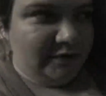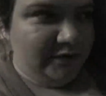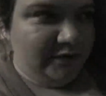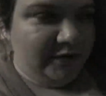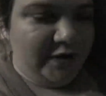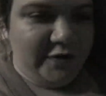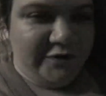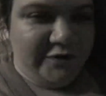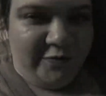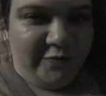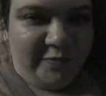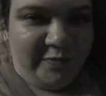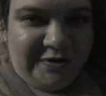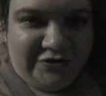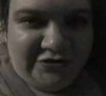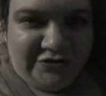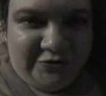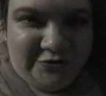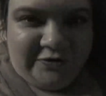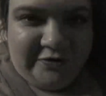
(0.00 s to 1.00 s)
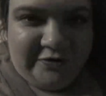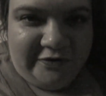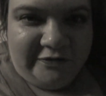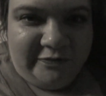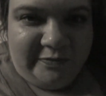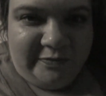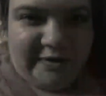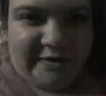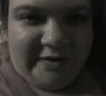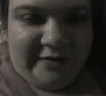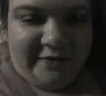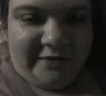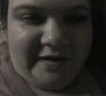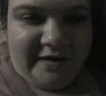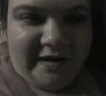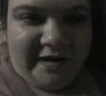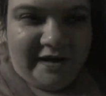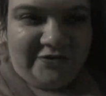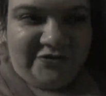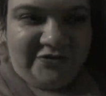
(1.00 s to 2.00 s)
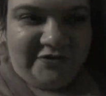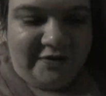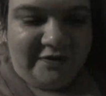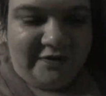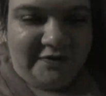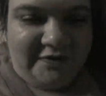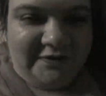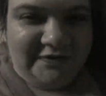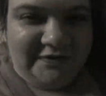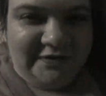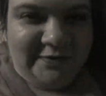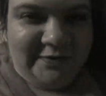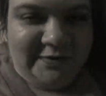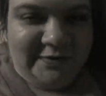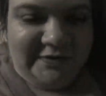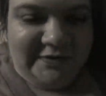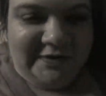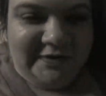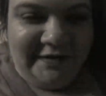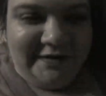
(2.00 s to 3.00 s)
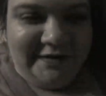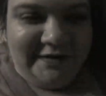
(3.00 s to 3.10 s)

look over my shoulder, my hair catching on the sequins.